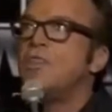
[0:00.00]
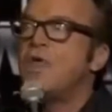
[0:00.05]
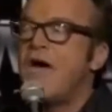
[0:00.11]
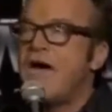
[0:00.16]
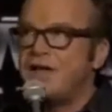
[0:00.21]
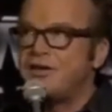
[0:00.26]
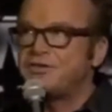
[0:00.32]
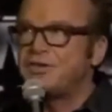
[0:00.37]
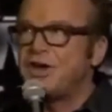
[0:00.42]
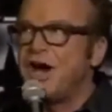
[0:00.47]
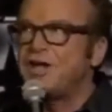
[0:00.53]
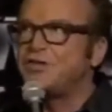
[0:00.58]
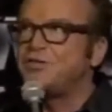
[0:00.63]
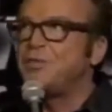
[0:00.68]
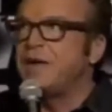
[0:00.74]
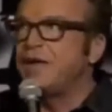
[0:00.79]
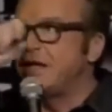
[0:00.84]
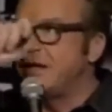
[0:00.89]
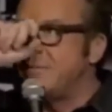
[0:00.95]
That is God
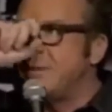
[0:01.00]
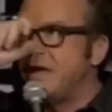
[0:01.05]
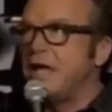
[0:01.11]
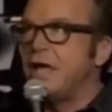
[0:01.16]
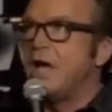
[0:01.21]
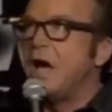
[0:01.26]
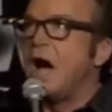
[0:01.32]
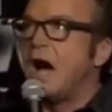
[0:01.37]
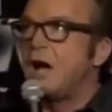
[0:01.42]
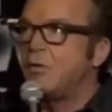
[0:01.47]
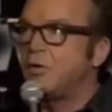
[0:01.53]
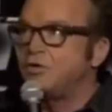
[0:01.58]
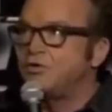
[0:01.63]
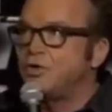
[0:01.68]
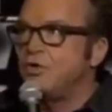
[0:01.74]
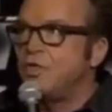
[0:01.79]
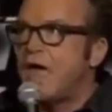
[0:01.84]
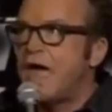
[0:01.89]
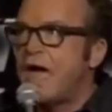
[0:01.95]
speaking to me. I will
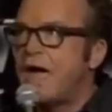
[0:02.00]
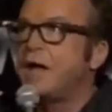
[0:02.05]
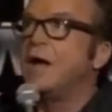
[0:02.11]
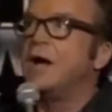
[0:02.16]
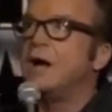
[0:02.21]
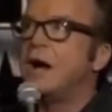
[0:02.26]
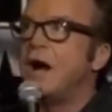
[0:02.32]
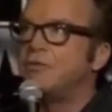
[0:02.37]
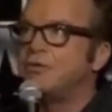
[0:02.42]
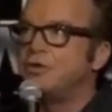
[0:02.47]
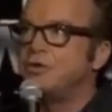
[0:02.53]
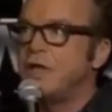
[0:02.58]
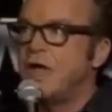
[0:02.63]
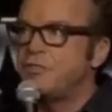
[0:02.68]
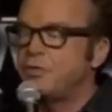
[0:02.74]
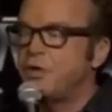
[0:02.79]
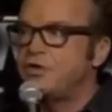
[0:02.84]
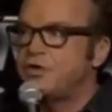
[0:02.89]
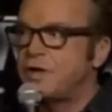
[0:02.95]
do that. I will do
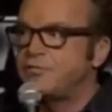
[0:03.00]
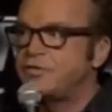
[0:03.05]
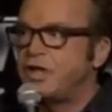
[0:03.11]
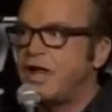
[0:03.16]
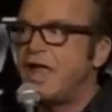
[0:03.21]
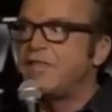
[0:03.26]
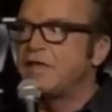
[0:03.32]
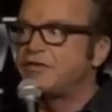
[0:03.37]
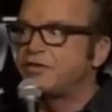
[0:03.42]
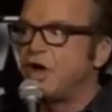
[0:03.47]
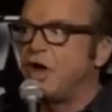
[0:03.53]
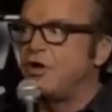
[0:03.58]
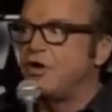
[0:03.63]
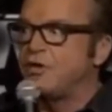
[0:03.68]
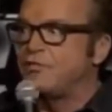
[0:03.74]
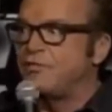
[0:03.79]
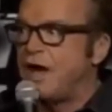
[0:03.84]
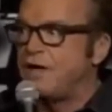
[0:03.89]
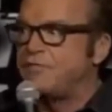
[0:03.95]
that three times a day. That's
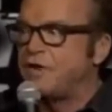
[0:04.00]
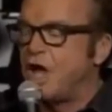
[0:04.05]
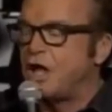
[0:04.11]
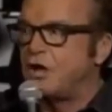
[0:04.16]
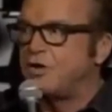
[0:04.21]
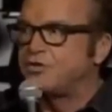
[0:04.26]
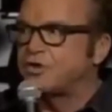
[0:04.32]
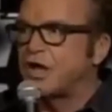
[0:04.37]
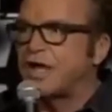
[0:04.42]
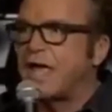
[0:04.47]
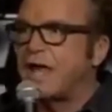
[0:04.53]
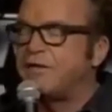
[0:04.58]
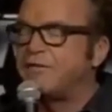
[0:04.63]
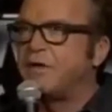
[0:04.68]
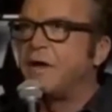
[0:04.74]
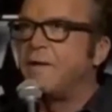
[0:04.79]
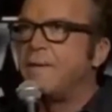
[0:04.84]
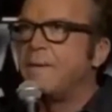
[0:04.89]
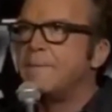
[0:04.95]
$105. I can't
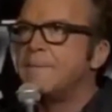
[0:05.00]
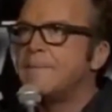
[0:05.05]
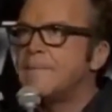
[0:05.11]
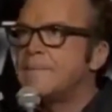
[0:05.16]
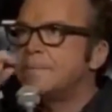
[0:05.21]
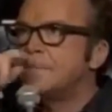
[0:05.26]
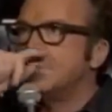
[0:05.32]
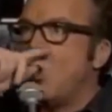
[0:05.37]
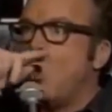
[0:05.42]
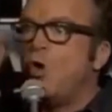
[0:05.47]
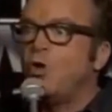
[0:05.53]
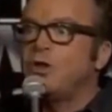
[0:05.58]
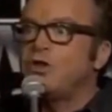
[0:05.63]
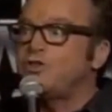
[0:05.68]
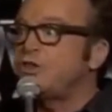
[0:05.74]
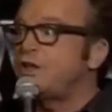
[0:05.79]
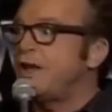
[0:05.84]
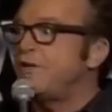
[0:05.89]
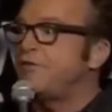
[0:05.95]
even...
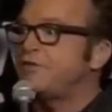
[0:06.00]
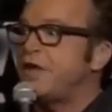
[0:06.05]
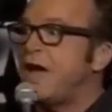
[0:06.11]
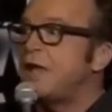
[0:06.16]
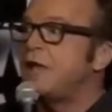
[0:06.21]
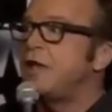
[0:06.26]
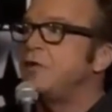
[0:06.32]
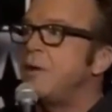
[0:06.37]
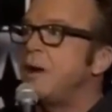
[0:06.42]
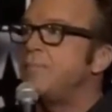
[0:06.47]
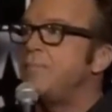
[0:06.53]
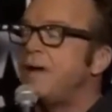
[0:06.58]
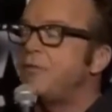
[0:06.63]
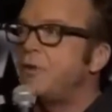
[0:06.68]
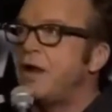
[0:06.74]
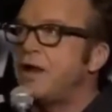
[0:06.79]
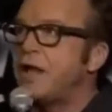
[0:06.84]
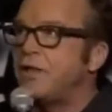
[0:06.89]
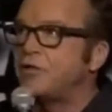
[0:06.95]
Holy shit, I have a towel under my
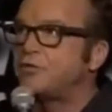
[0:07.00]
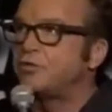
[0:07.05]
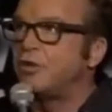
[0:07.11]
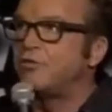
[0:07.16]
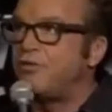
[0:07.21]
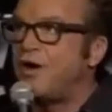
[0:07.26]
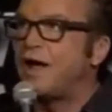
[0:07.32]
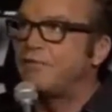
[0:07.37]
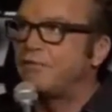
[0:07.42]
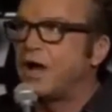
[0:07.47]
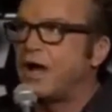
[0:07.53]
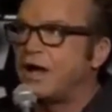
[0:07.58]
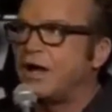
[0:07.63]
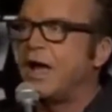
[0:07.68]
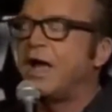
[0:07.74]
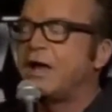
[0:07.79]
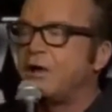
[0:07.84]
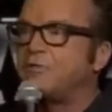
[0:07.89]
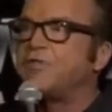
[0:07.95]
bed right now that's worth
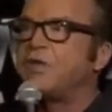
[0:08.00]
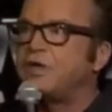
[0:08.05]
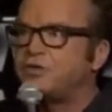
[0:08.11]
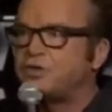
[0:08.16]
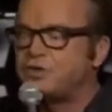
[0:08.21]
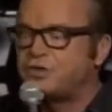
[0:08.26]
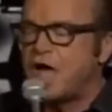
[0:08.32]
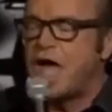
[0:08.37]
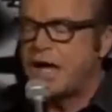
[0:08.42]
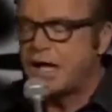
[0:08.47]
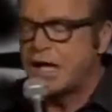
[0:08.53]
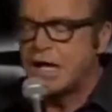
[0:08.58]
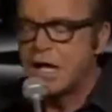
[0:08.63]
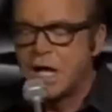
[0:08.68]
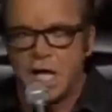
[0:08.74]
$5,000. I know, this is like...